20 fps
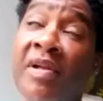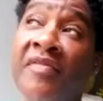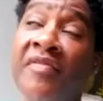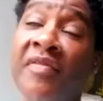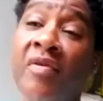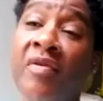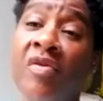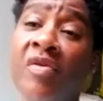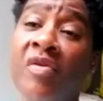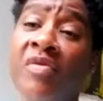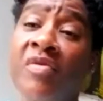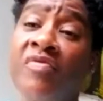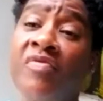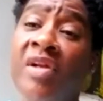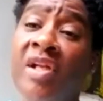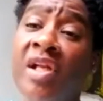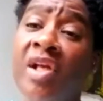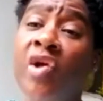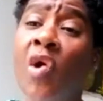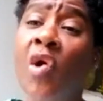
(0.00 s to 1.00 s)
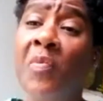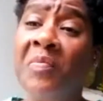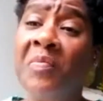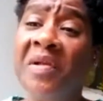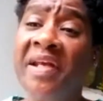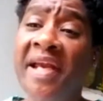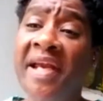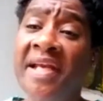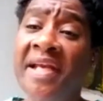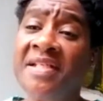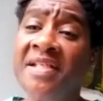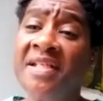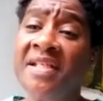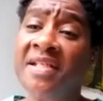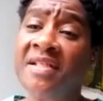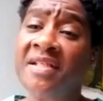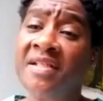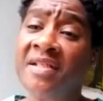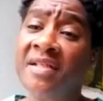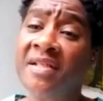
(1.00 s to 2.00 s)
are living longer with really
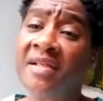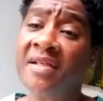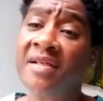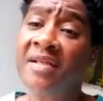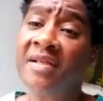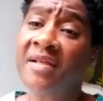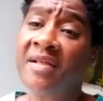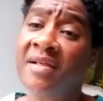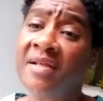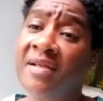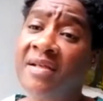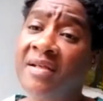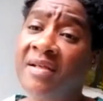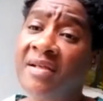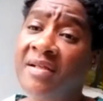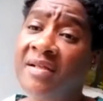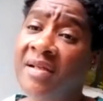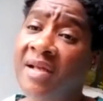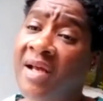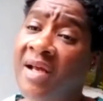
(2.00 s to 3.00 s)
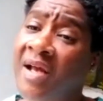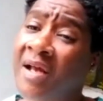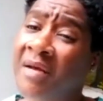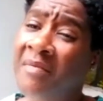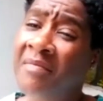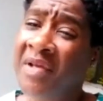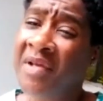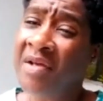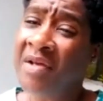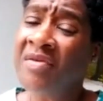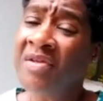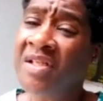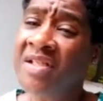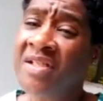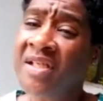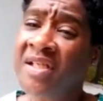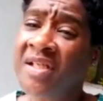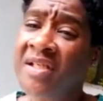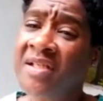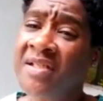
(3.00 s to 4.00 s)
complicated
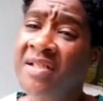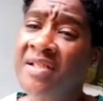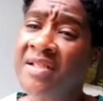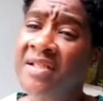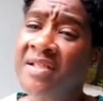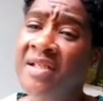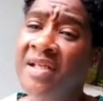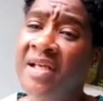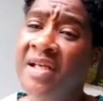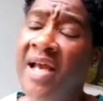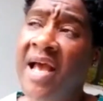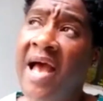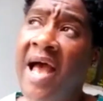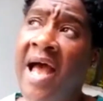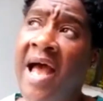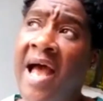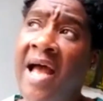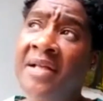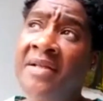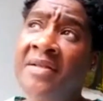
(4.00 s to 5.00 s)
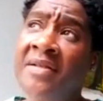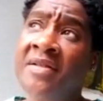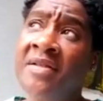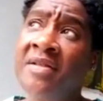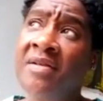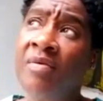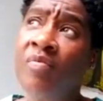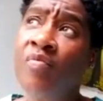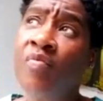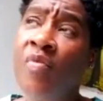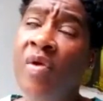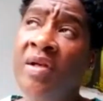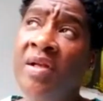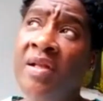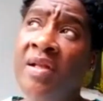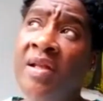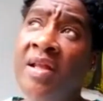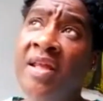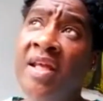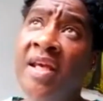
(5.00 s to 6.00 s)
illnesses. Yeah. And one
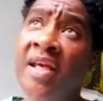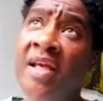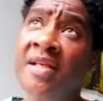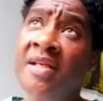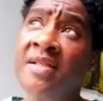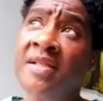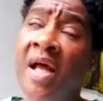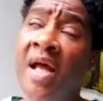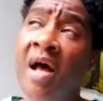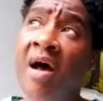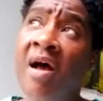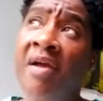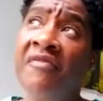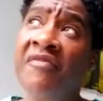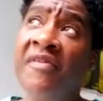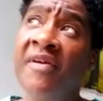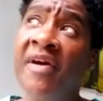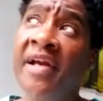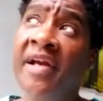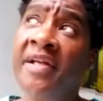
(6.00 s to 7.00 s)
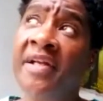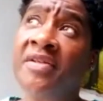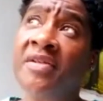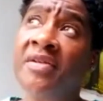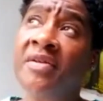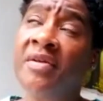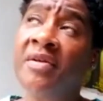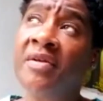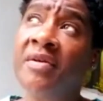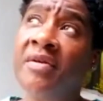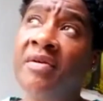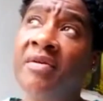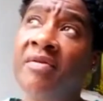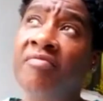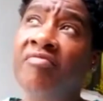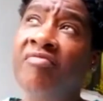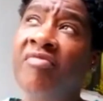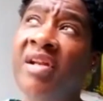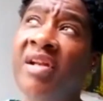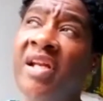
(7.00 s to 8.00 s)
of the things that I find
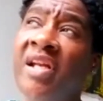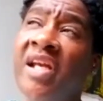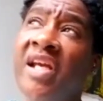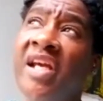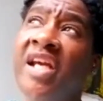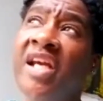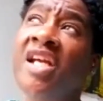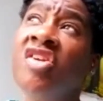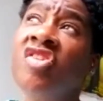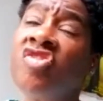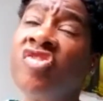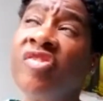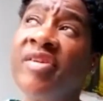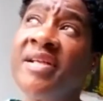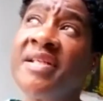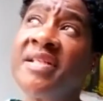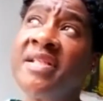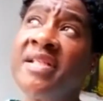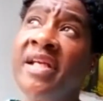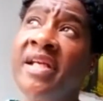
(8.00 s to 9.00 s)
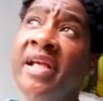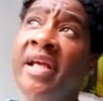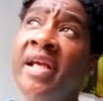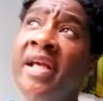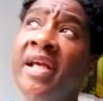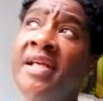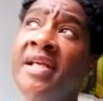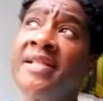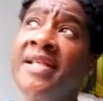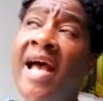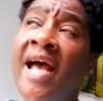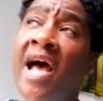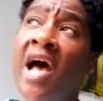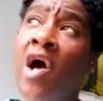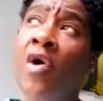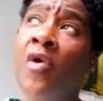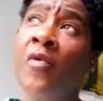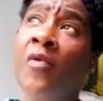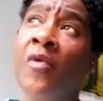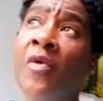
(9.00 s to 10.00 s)
really interesting is
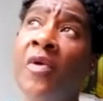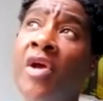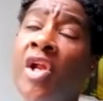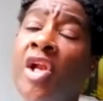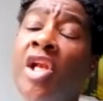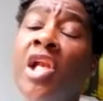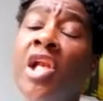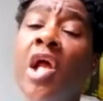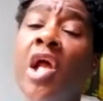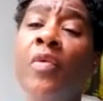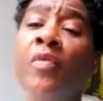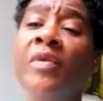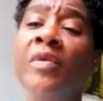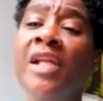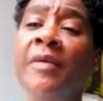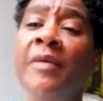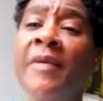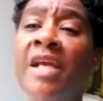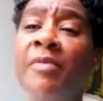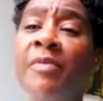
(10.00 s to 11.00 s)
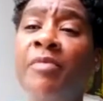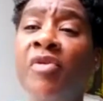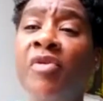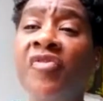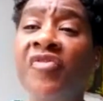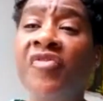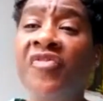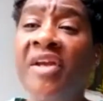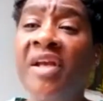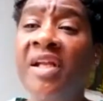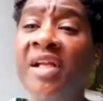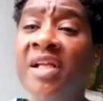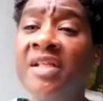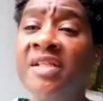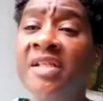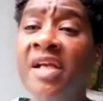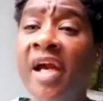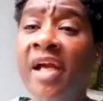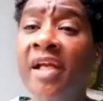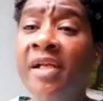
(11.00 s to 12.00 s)
how lonely people feel in a
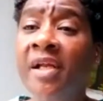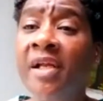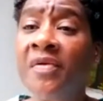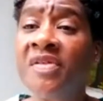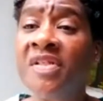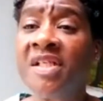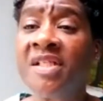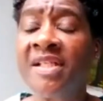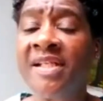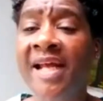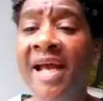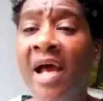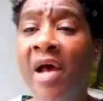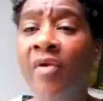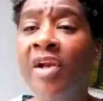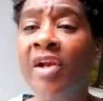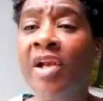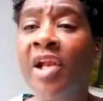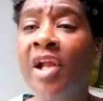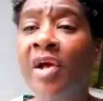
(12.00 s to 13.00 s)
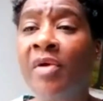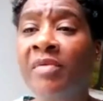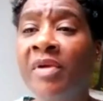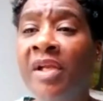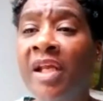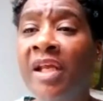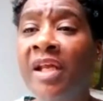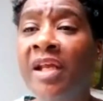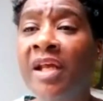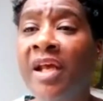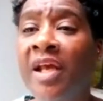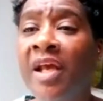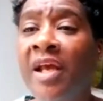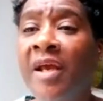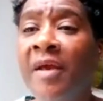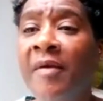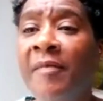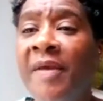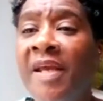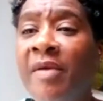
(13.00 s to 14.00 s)
diagnosis, and how lonely
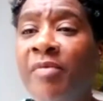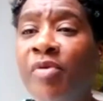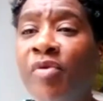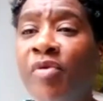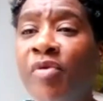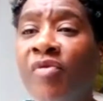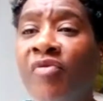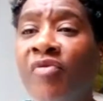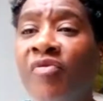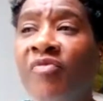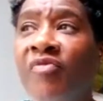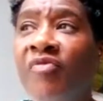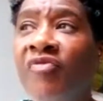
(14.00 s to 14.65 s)
people